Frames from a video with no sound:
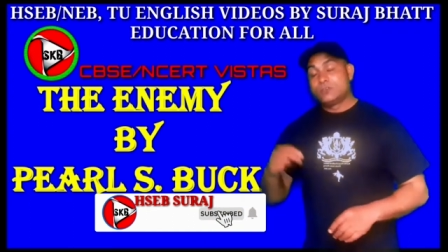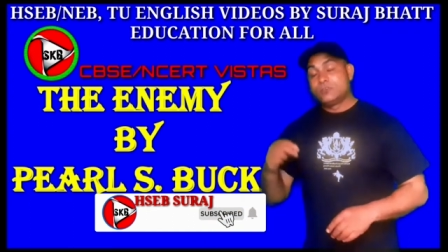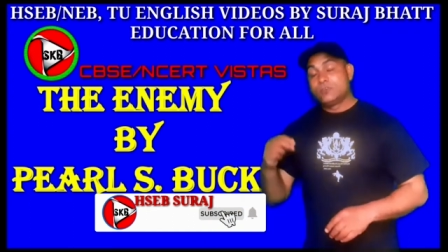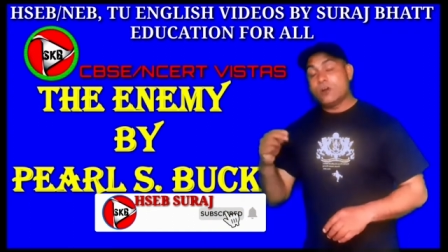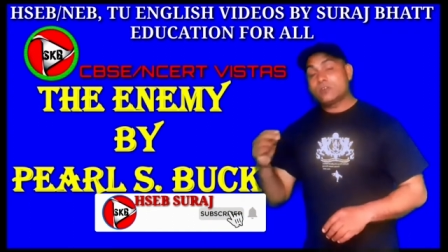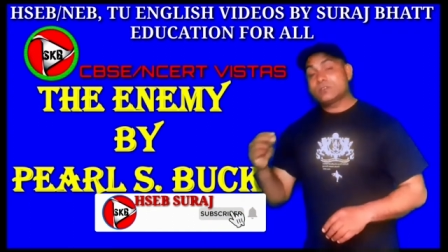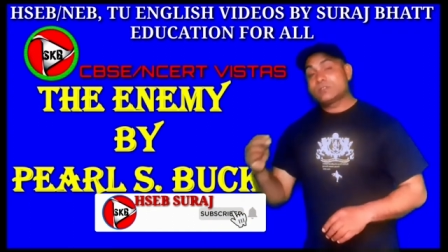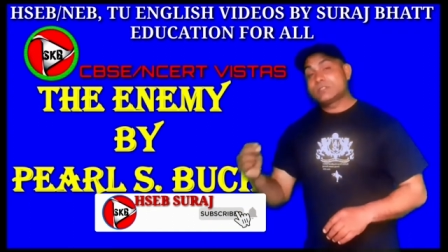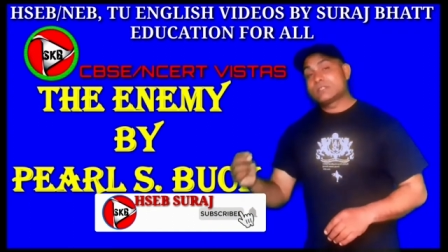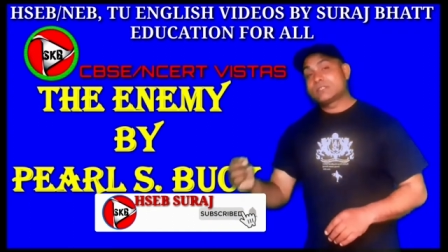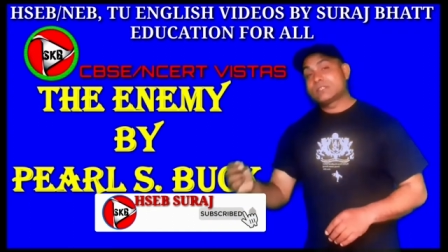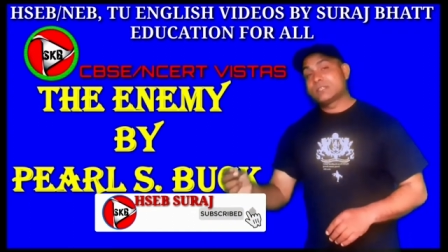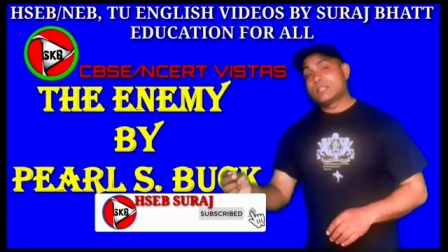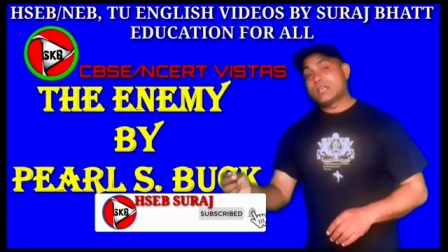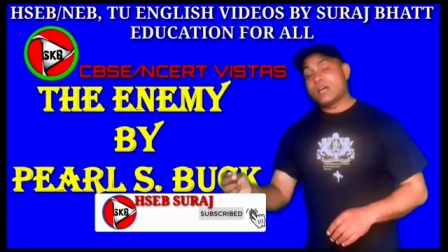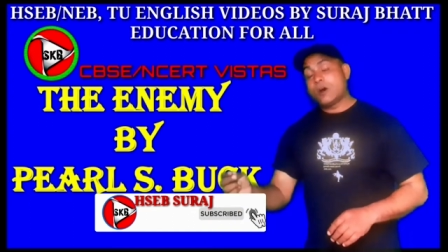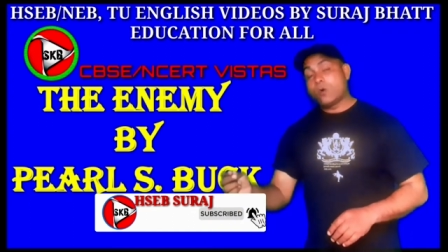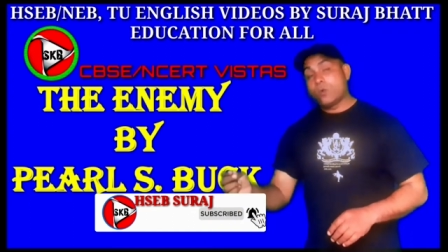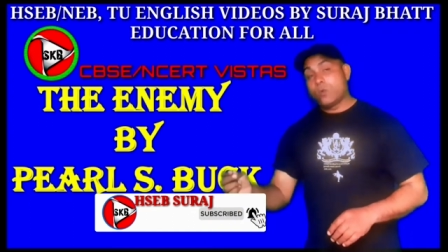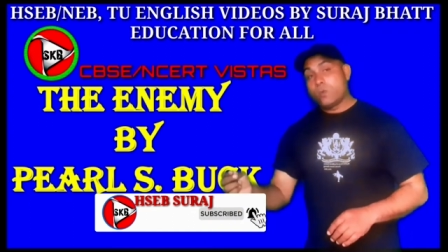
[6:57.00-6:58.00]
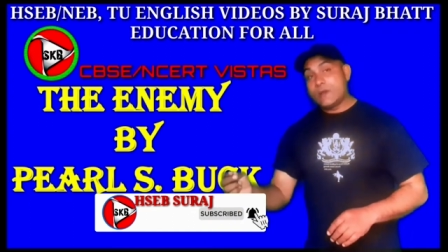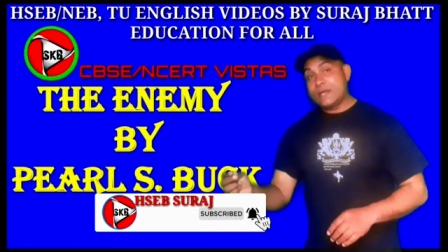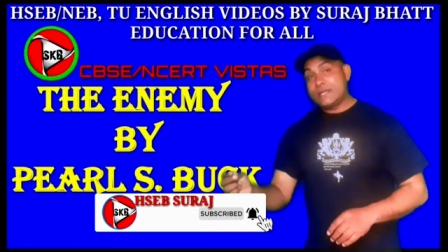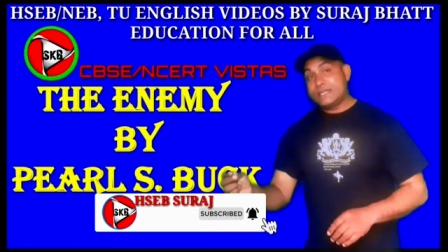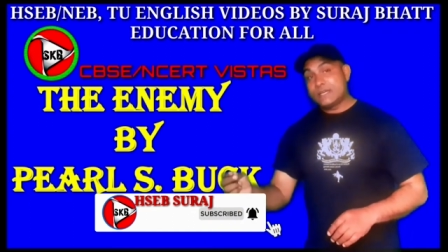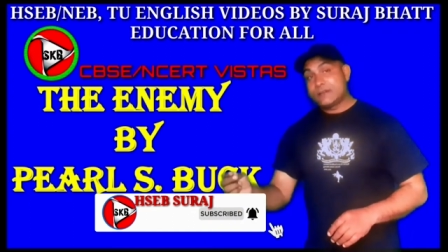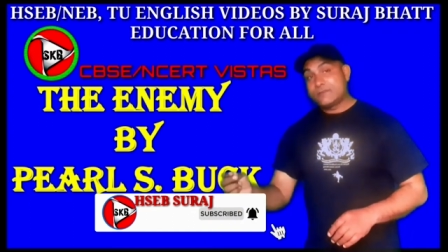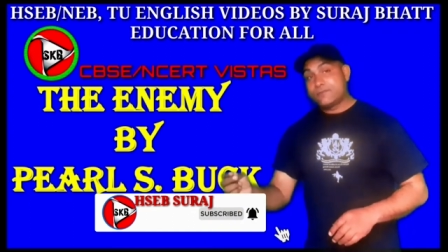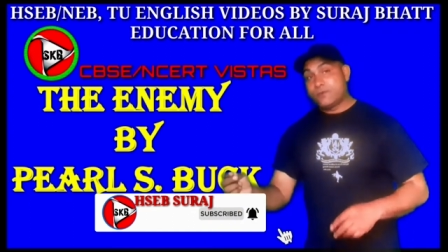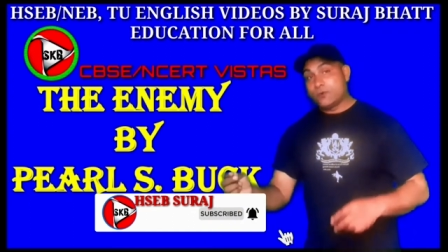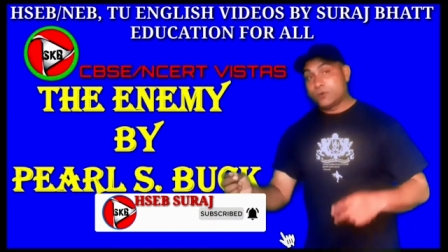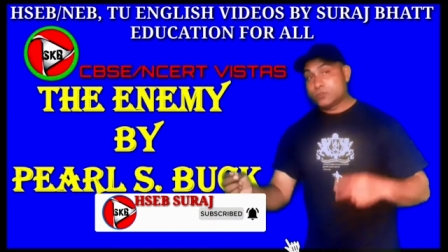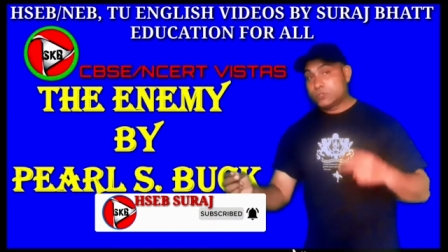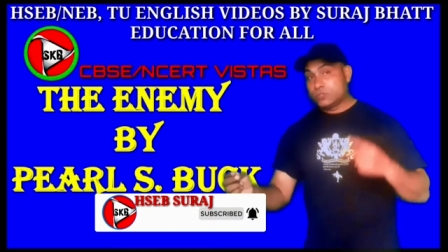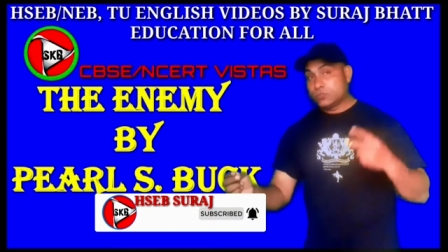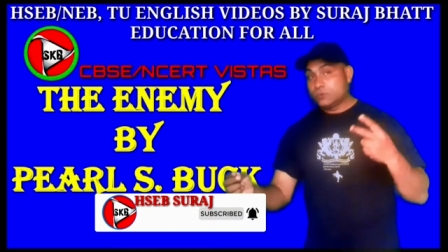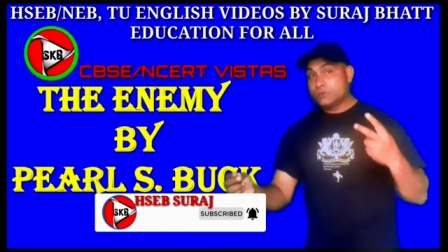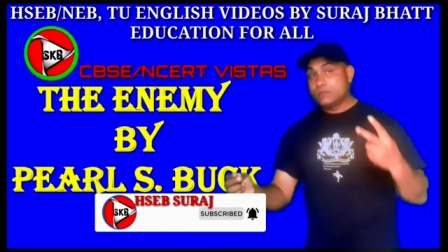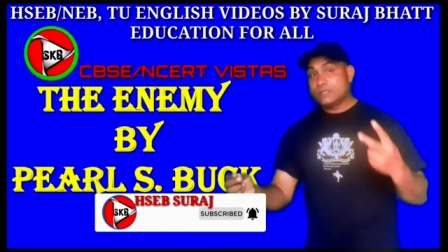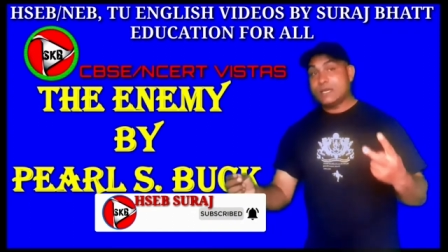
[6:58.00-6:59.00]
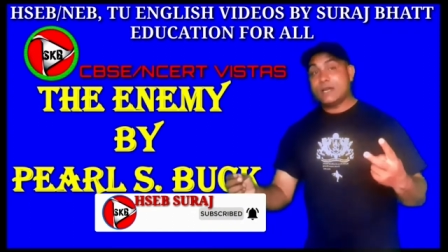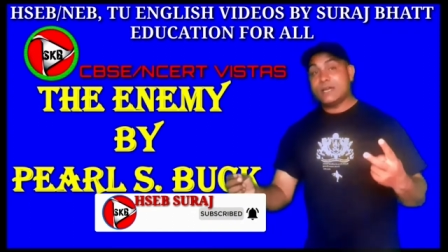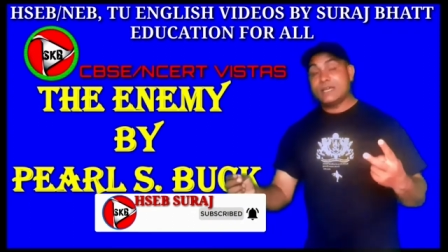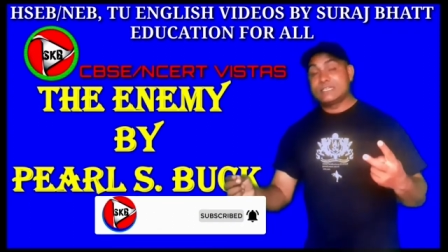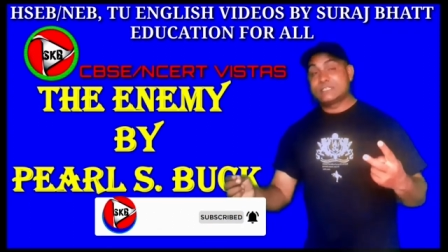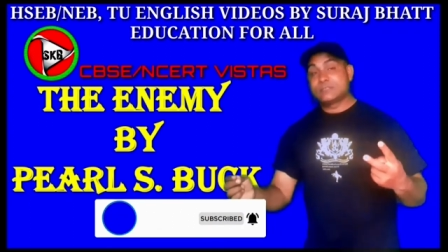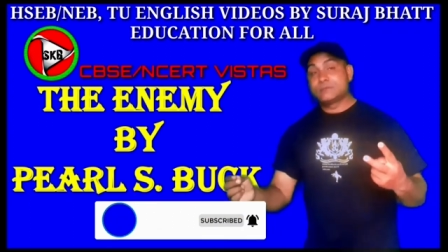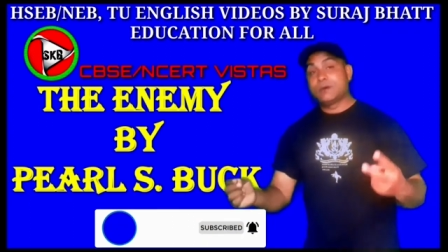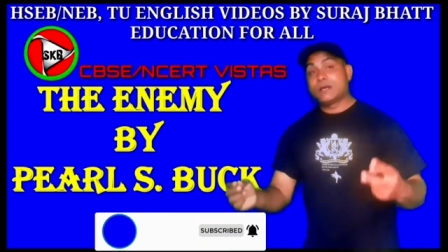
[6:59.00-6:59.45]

Dr. Sadao waited for two nights,